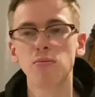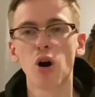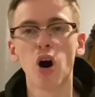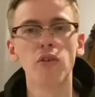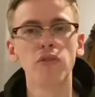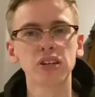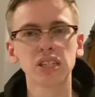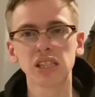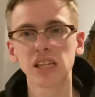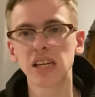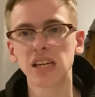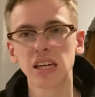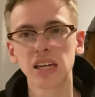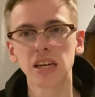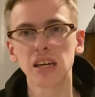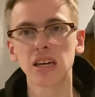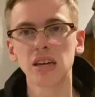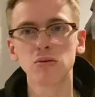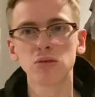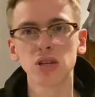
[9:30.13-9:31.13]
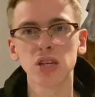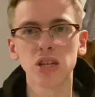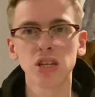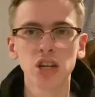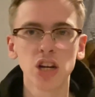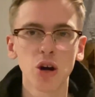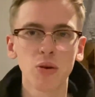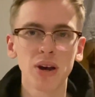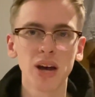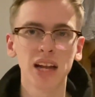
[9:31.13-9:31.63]
Obviously he
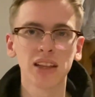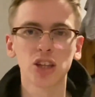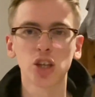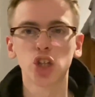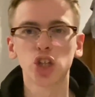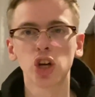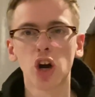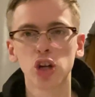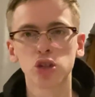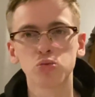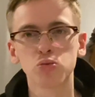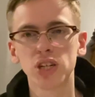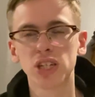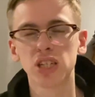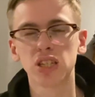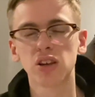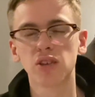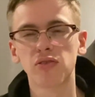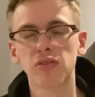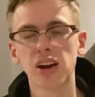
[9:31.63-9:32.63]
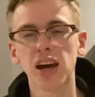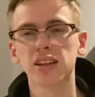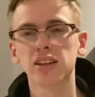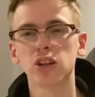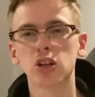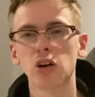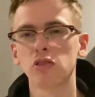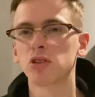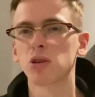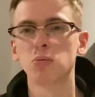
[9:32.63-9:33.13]
had the shot which deflected
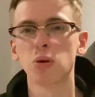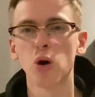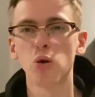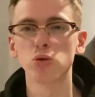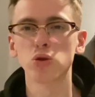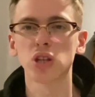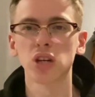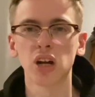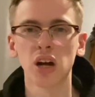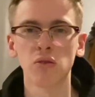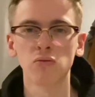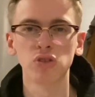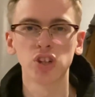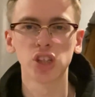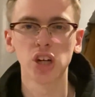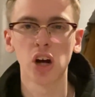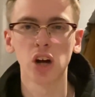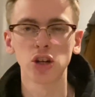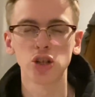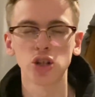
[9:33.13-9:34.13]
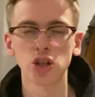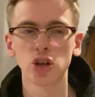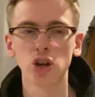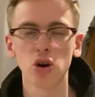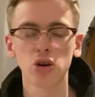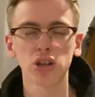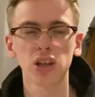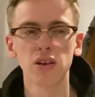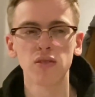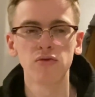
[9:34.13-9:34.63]
off the post, and Richarlison
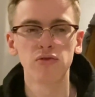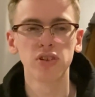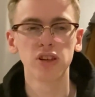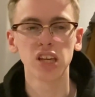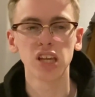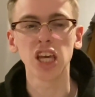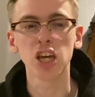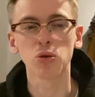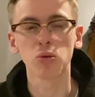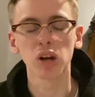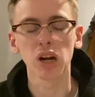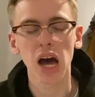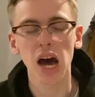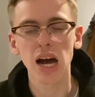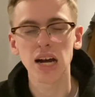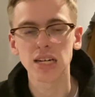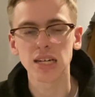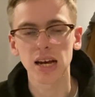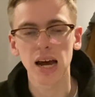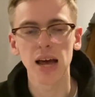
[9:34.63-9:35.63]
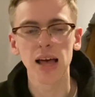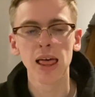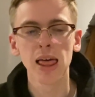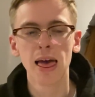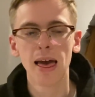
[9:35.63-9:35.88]
knocked in for the equaliser.